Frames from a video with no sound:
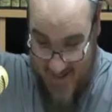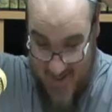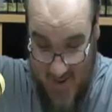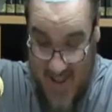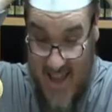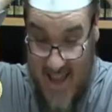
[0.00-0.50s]

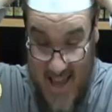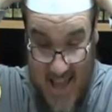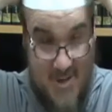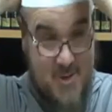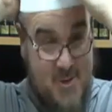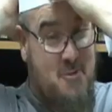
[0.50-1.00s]
Wallahi,
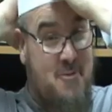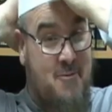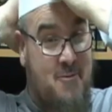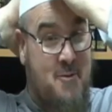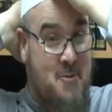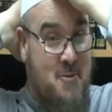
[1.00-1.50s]
al-junun
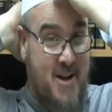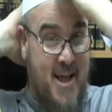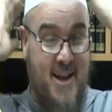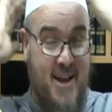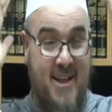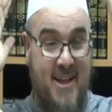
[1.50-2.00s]

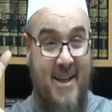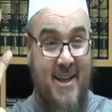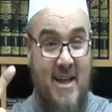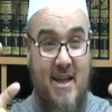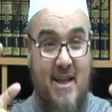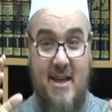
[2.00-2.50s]

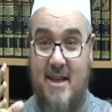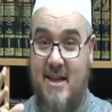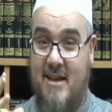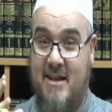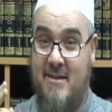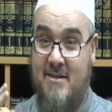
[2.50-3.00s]
funun,
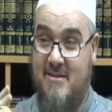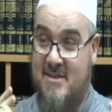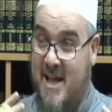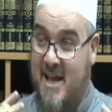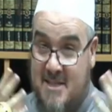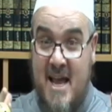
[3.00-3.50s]

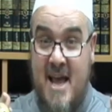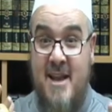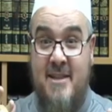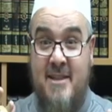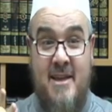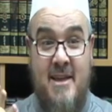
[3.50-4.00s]

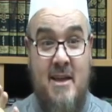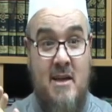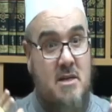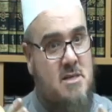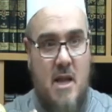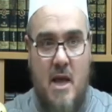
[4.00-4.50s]
insanity
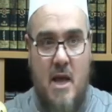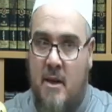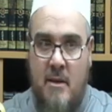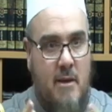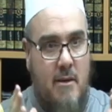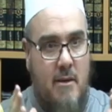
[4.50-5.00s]
is like,